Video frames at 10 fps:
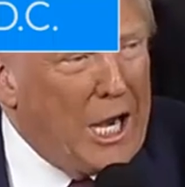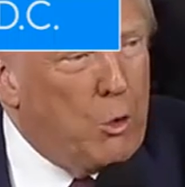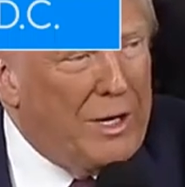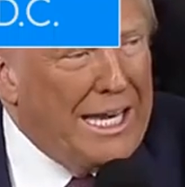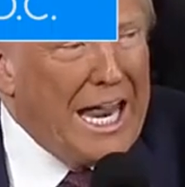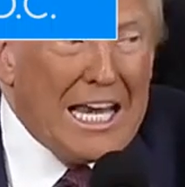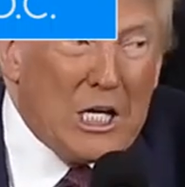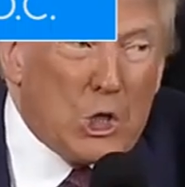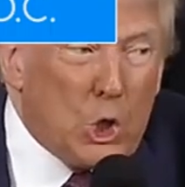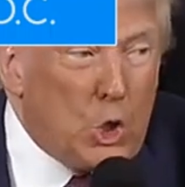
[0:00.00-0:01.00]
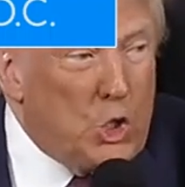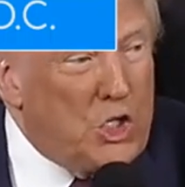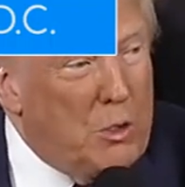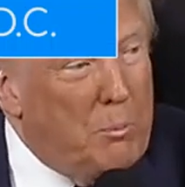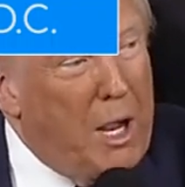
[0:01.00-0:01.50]
equity, and
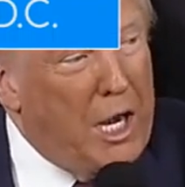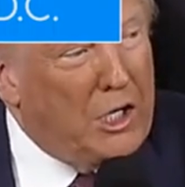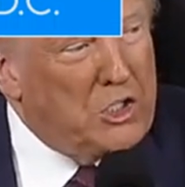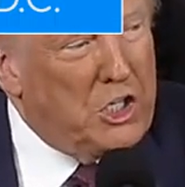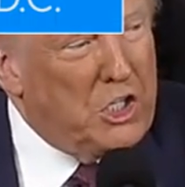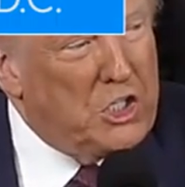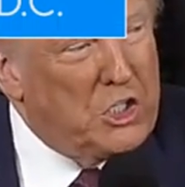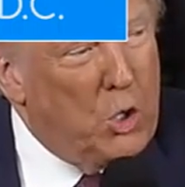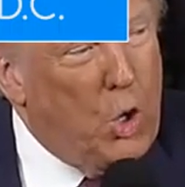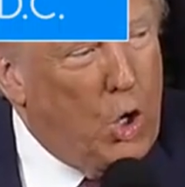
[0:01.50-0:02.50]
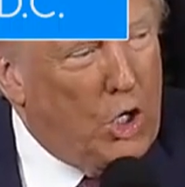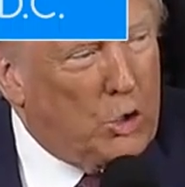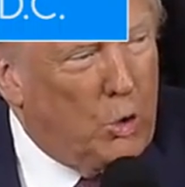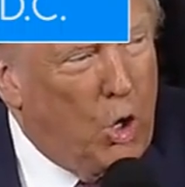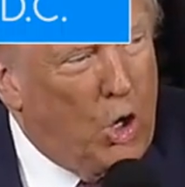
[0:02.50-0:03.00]
inclusion policies all
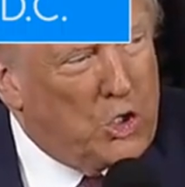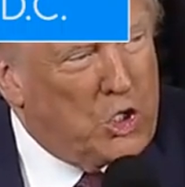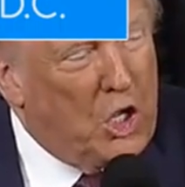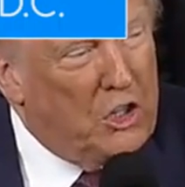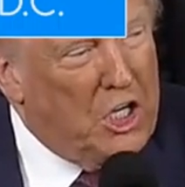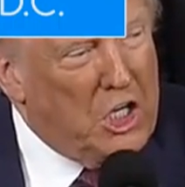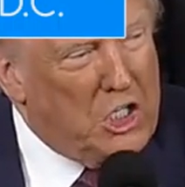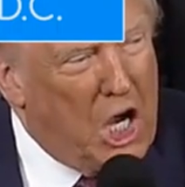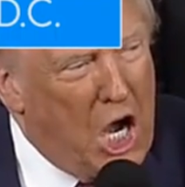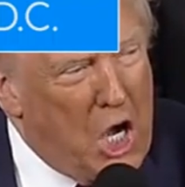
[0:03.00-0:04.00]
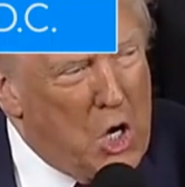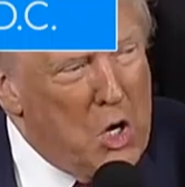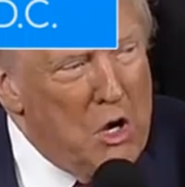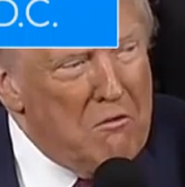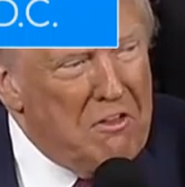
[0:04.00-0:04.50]
across the
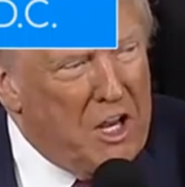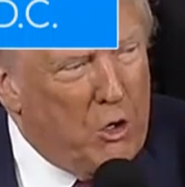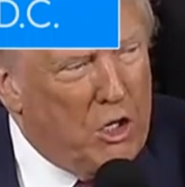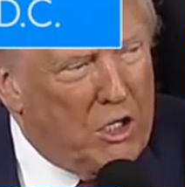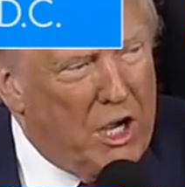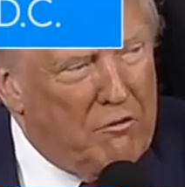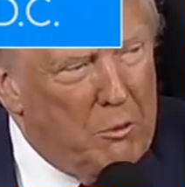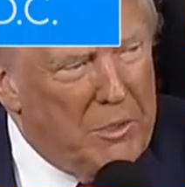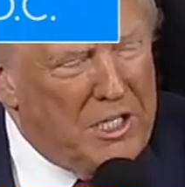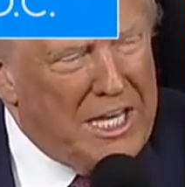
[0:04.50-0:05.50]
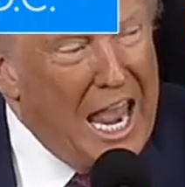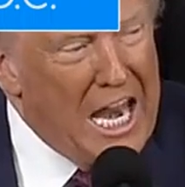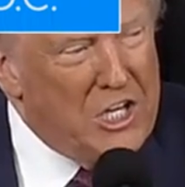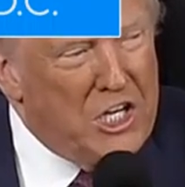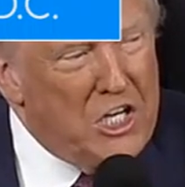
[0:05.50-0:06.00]
entire federal government
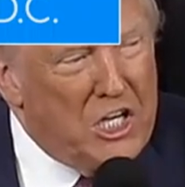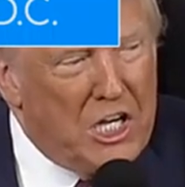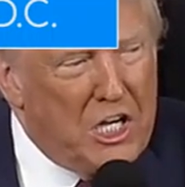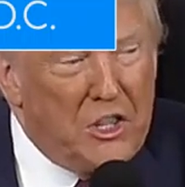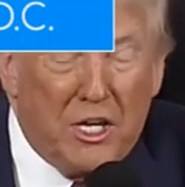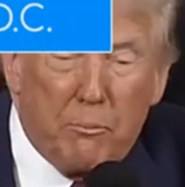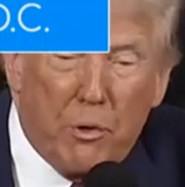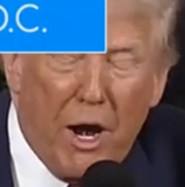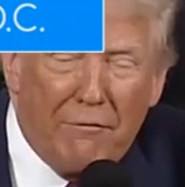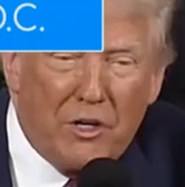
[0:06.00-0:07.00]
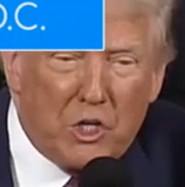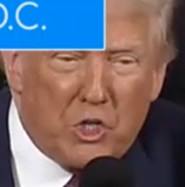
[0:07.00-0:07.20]
and, indeed, the private